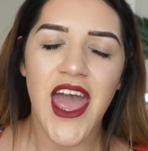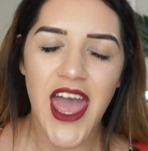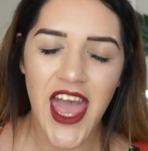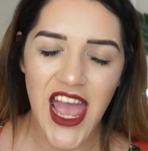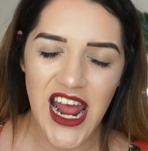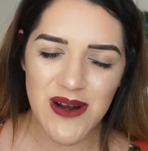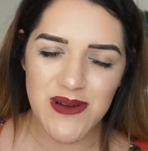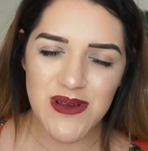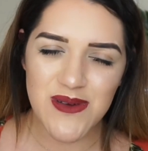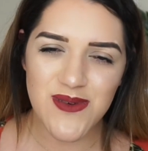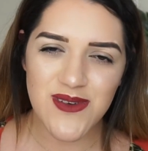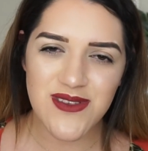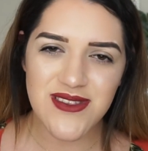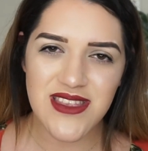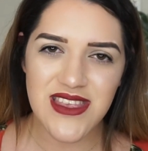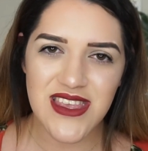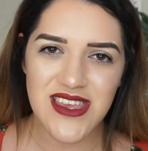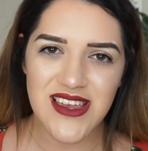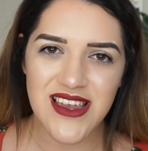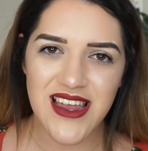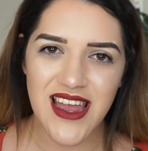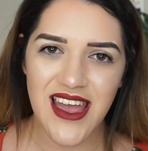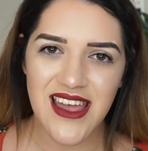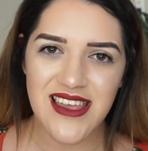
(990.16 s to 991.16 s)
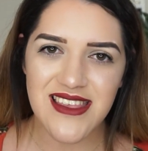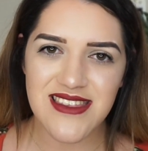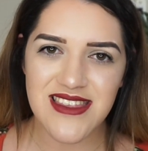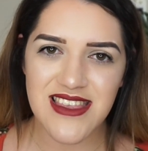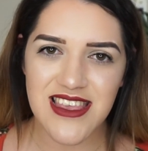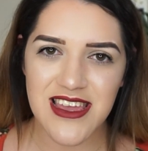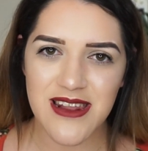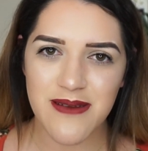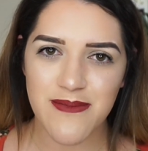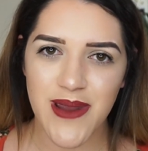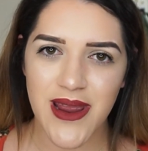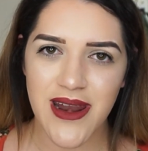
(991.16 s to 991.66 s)
And we will see you guys
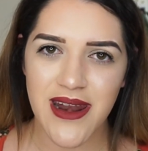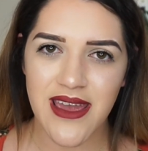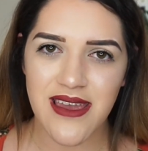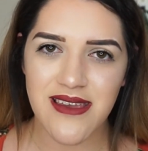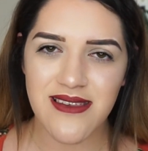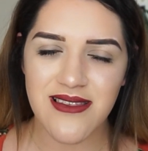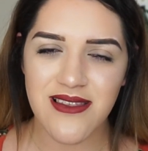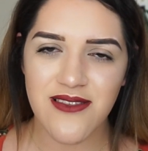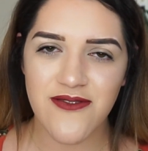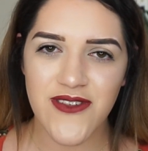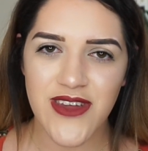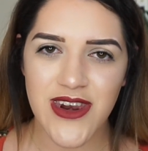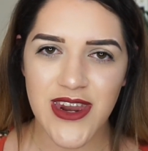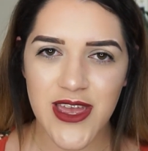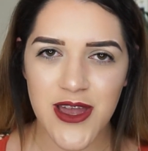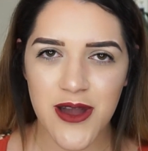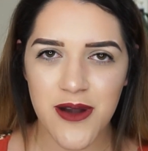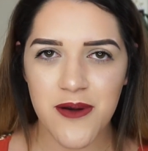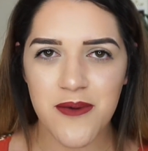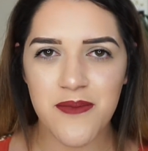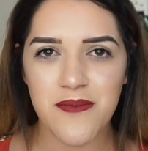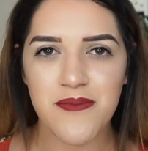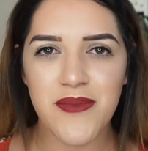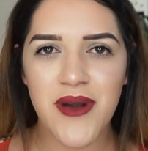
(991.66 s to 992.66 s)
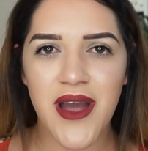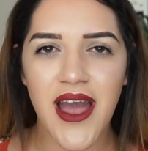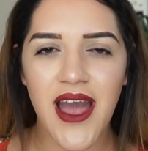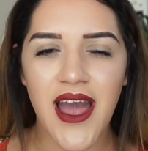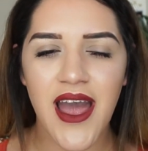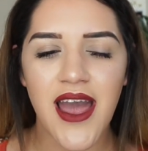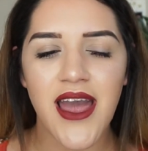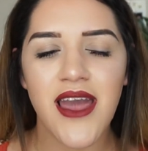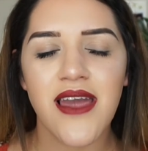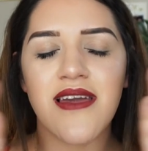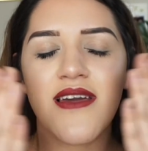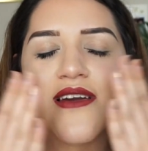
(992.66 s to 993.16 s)
in my next video.
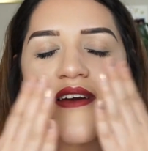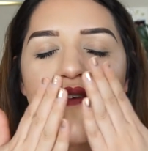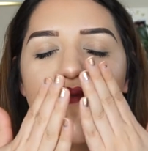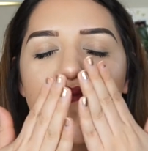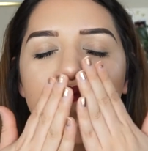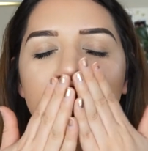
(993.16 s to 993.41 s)
Bye!